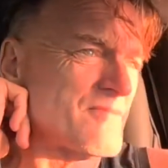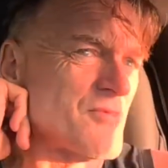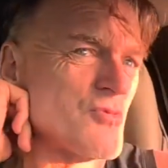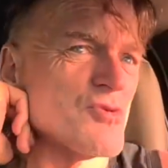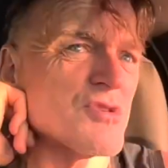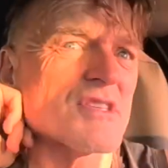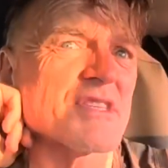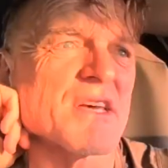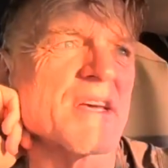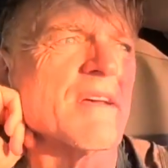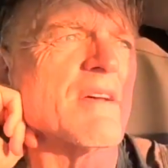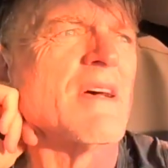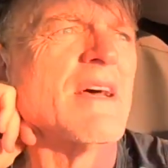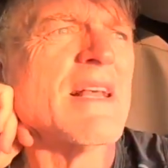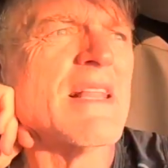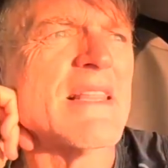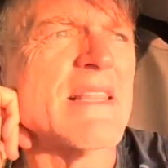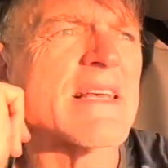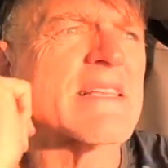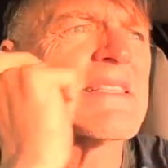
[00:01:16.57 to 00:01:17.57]
we'll see.
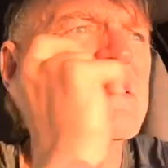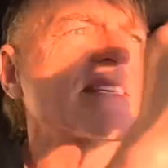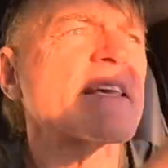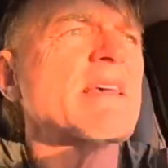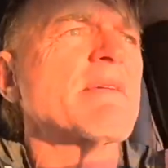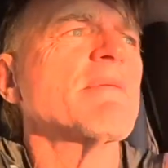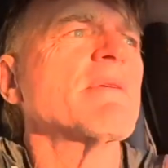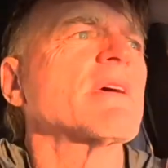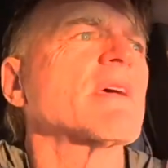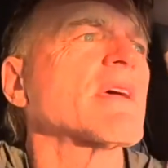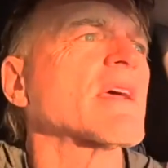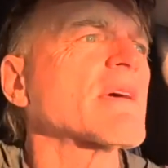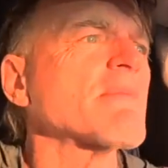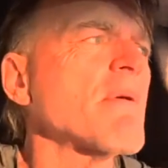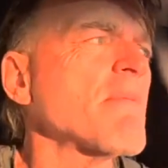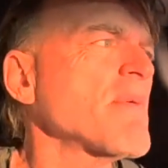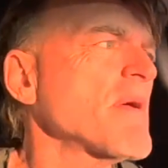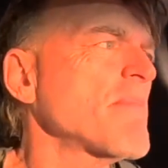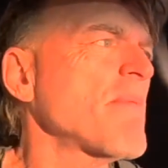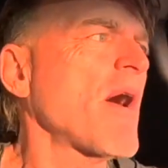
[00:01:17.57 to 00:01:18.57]
Let's see. Come
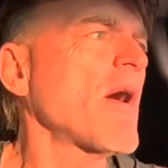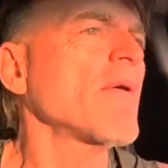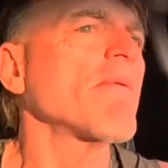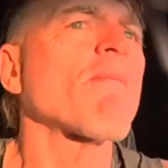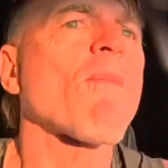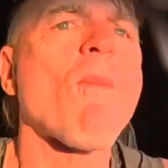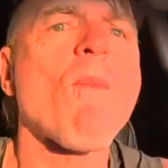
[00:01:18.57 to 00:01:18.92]
on, Meatball.